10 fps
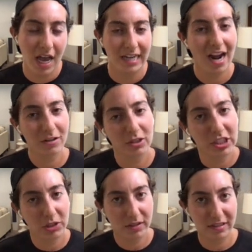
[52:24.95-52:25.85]
not only
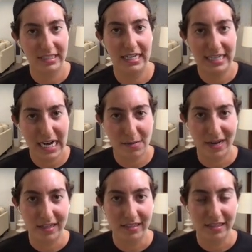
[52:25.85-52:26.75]
do you understand
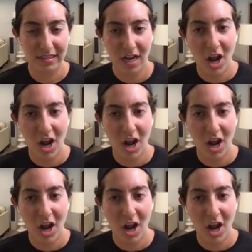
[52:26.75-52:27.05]
databases,